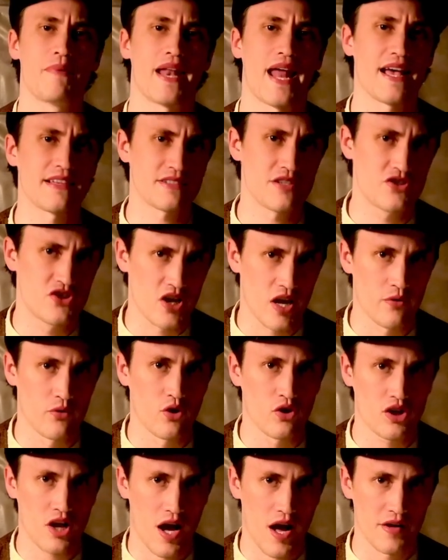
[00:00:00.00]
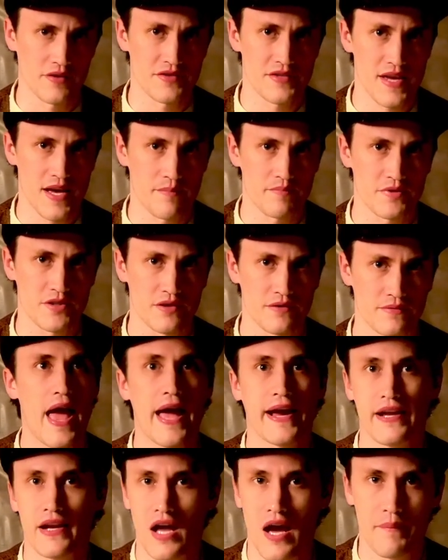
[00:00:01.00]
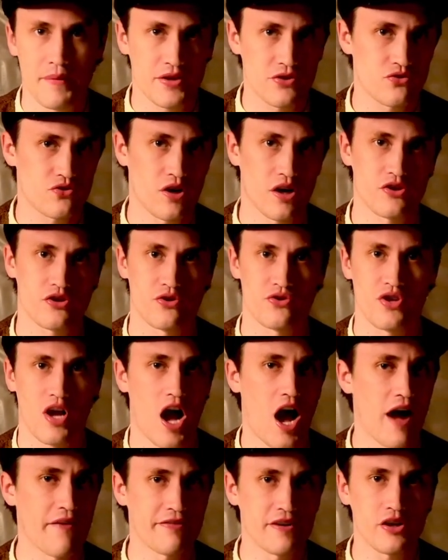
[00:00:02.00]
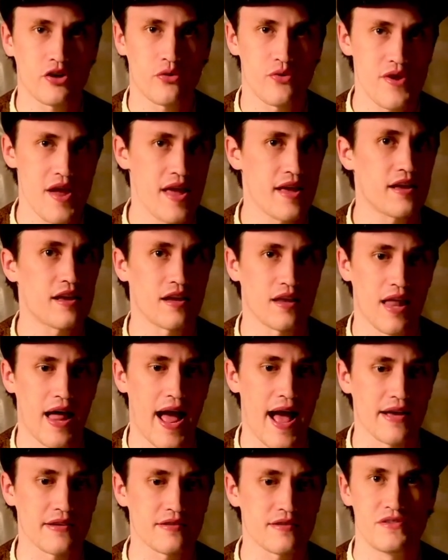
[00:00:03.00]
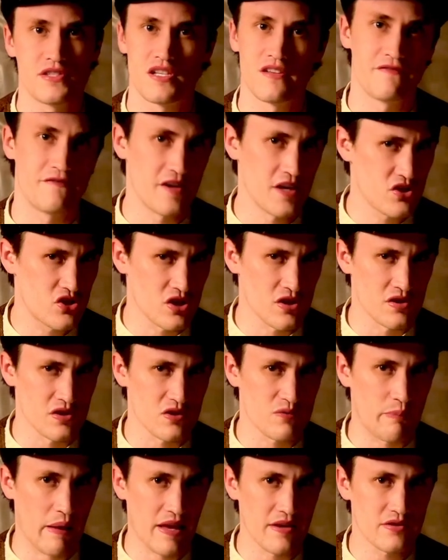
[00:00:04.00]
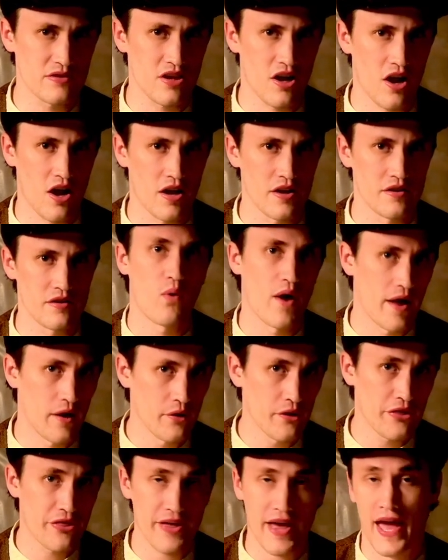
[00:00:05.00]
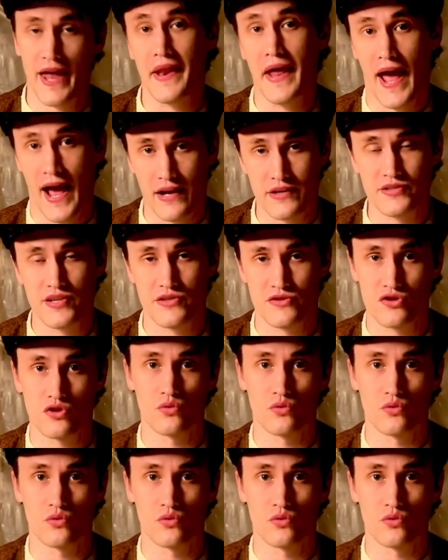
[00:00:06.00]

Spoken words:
as a general concept, economic structures often create class divisions based on wealth and access to